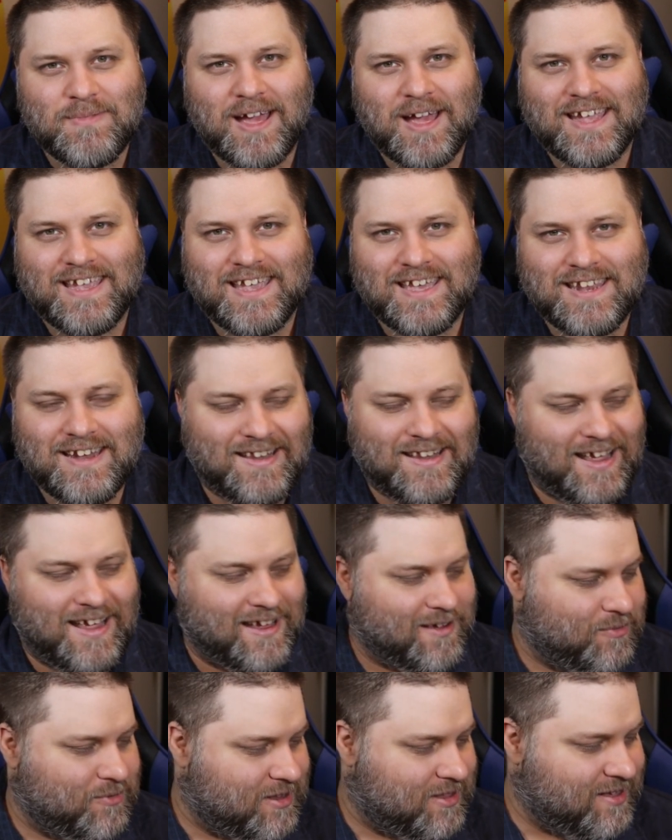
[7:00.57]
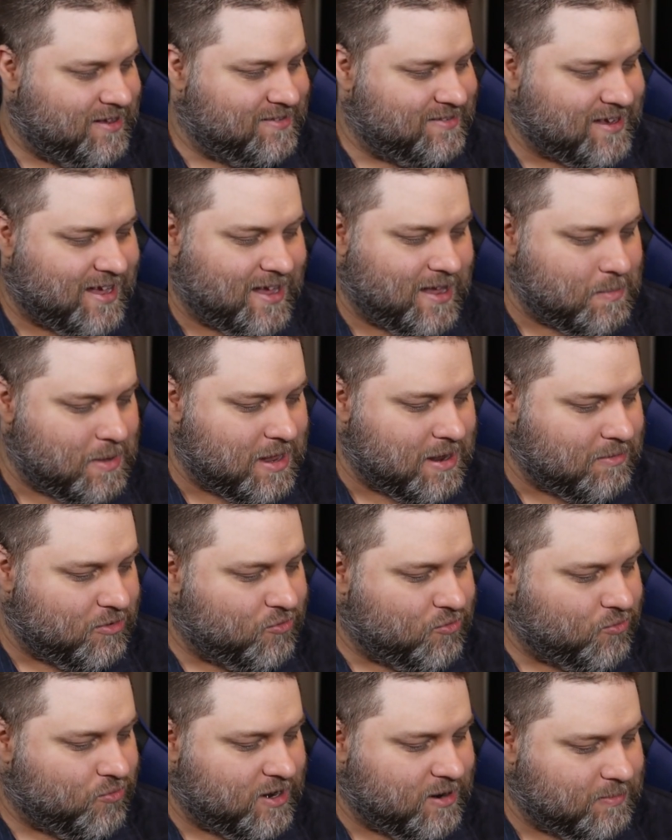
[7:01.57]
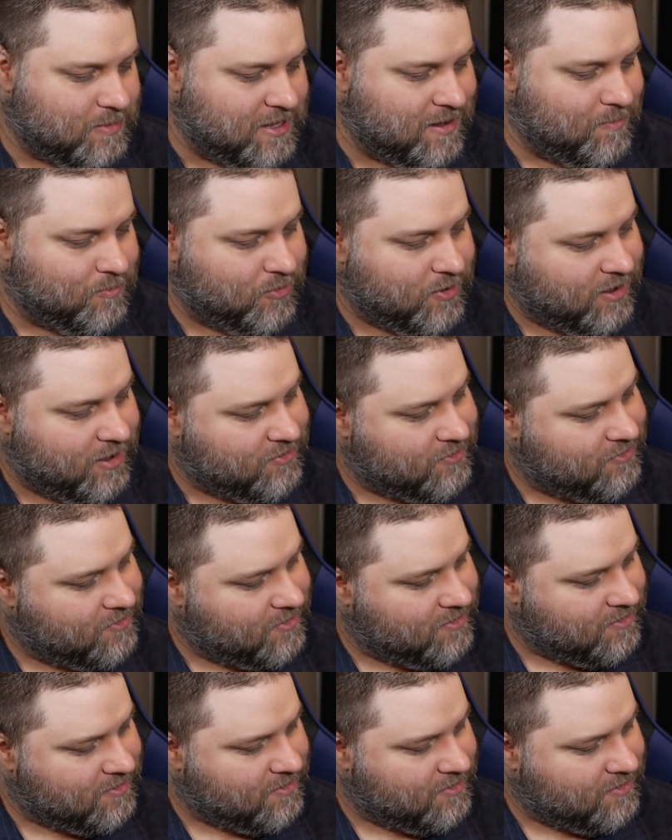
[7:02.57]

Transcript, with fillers: I get a deck of one of these, I am incredibly impressed.